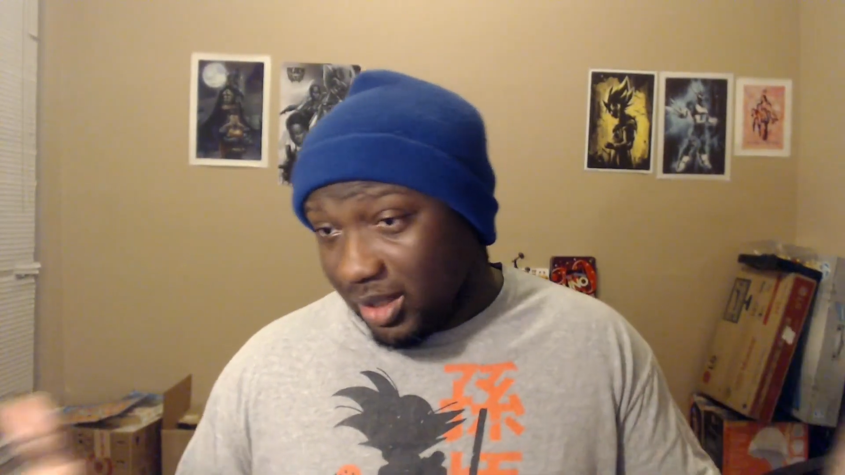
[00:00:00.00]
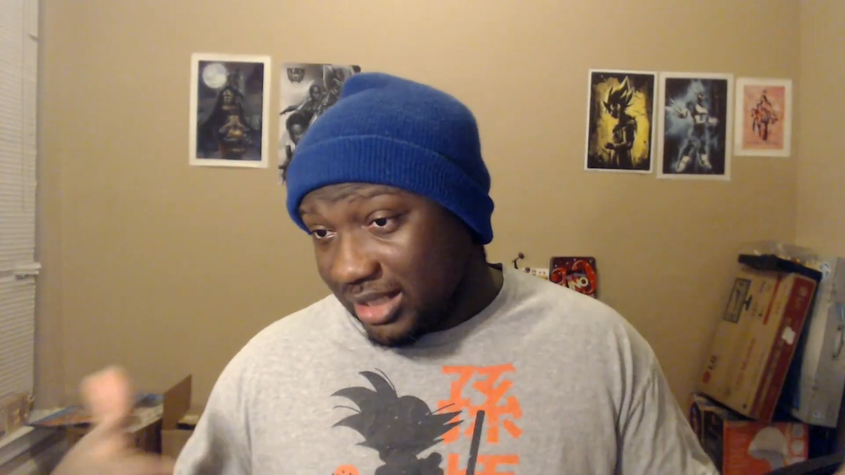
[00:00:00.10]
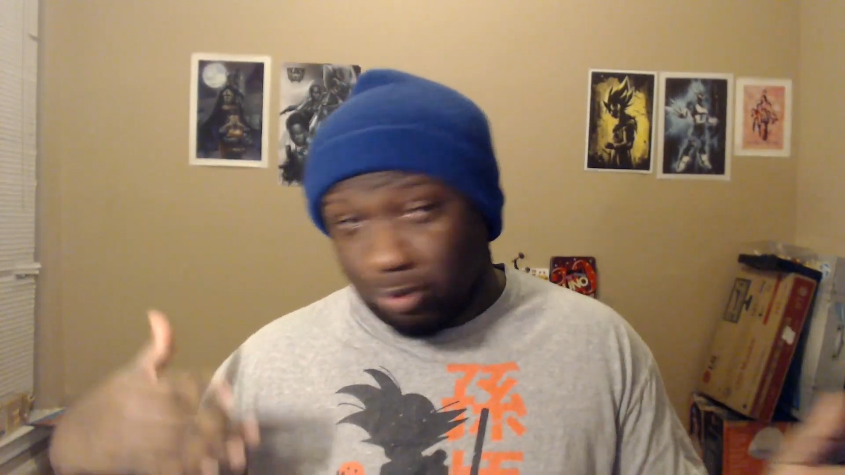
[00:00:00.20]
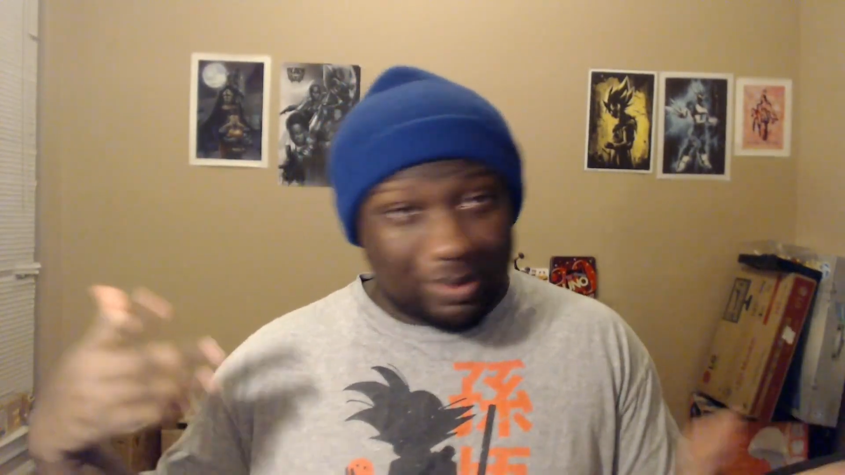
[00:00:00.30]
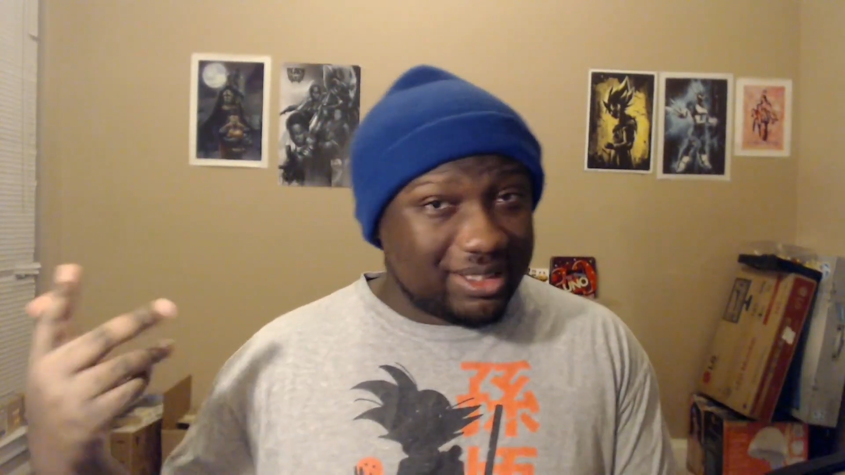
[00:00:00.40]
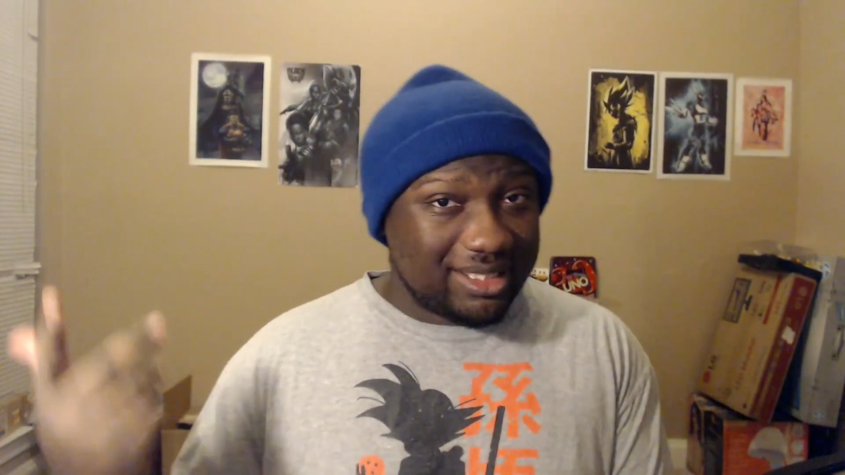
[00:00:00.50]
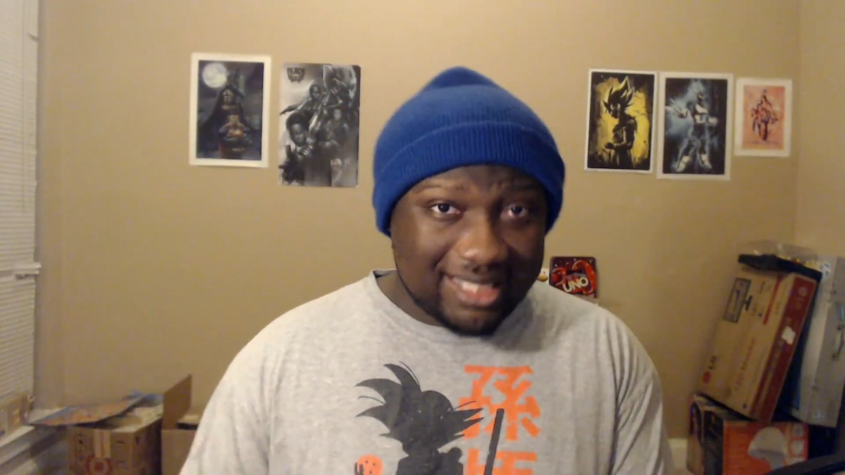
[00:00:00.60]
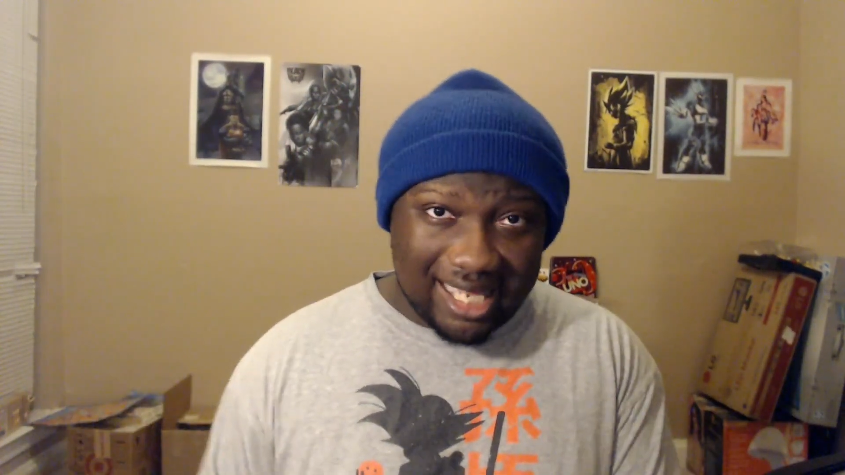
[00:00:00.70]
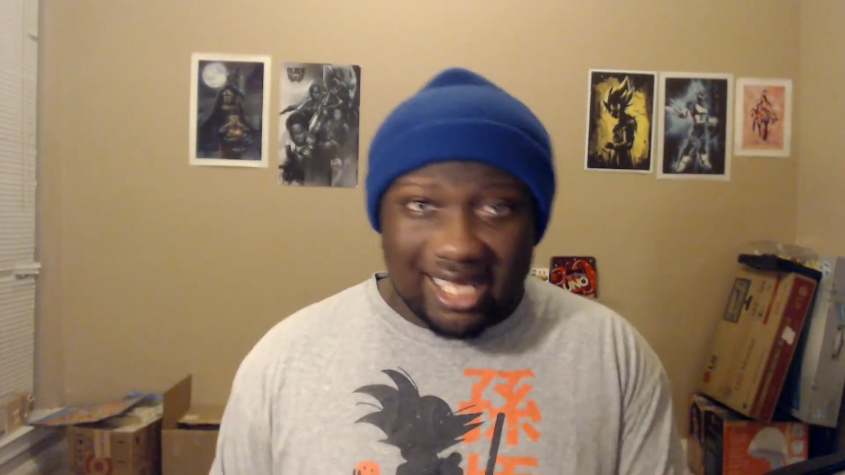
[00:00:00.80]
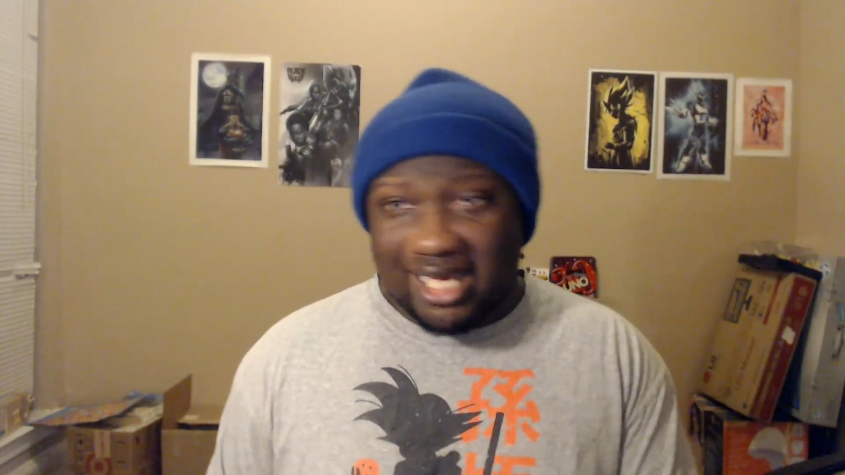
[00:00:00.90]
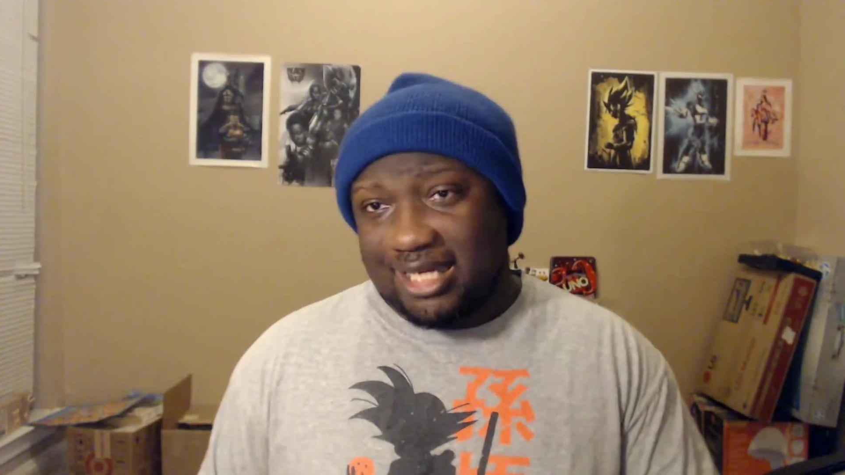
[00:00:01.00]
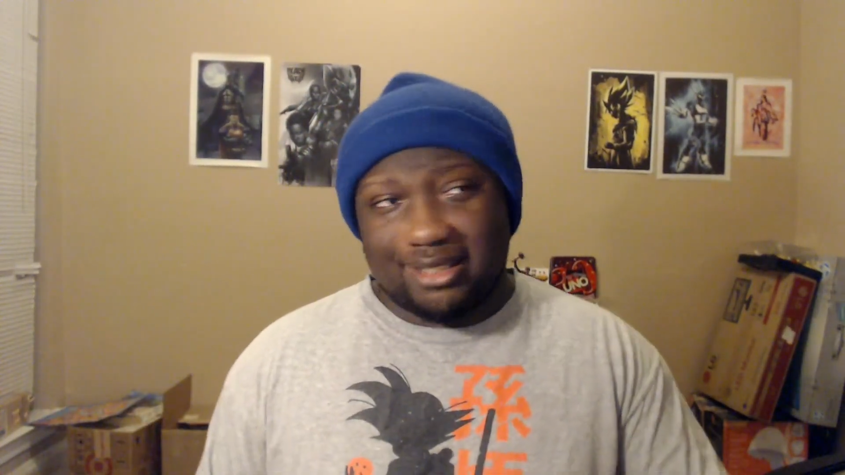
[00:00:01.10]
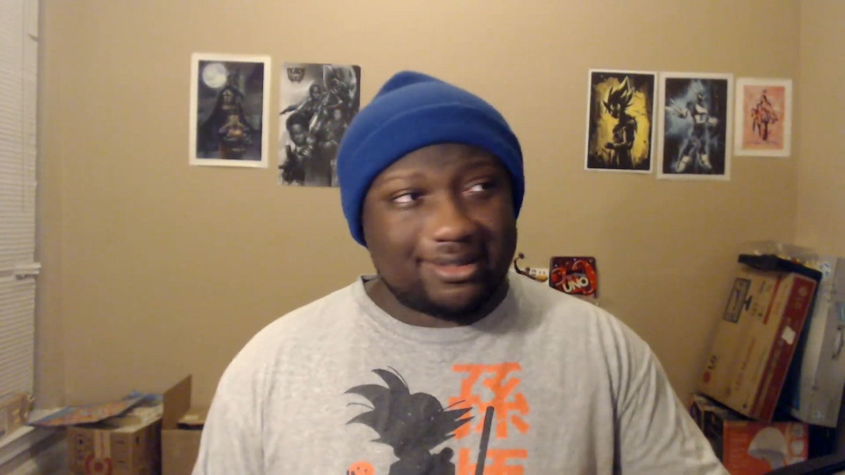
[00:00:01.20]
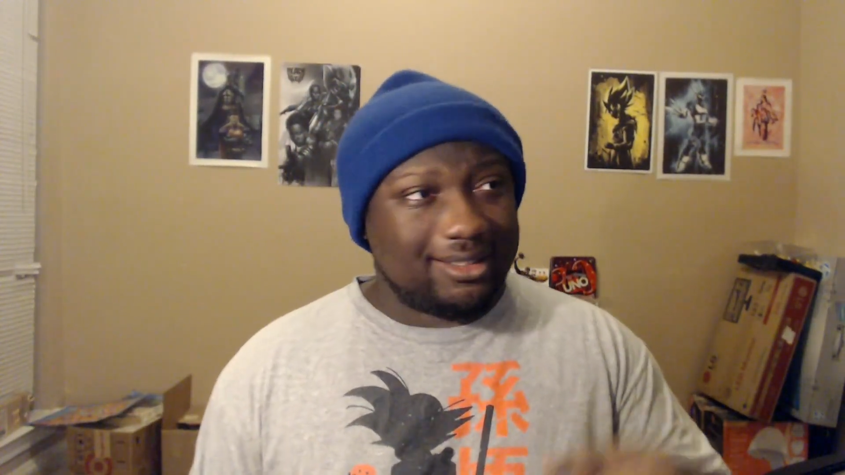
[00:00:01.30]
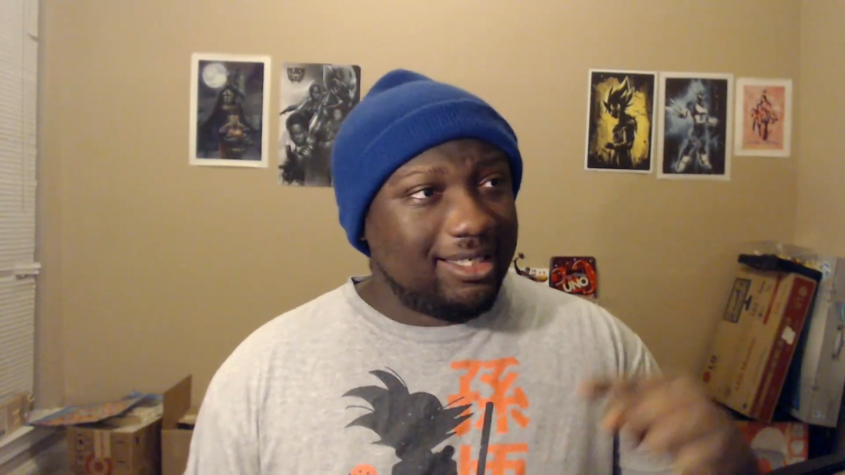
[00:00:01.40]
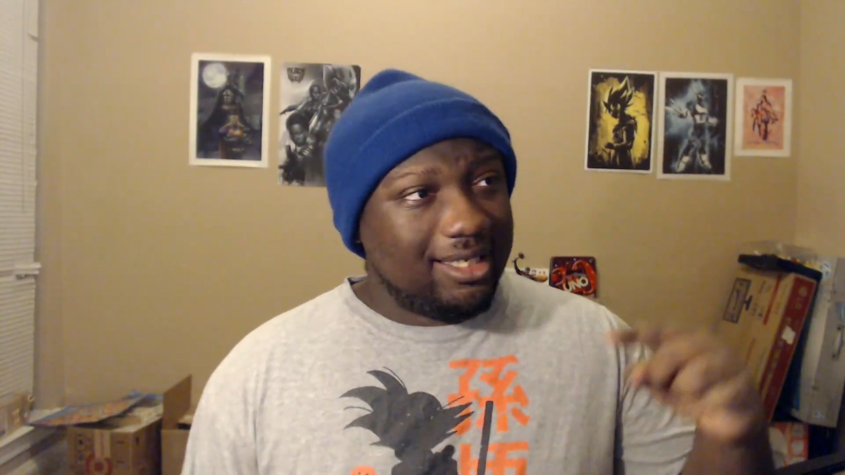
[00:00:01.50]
watched Robots in the Skies,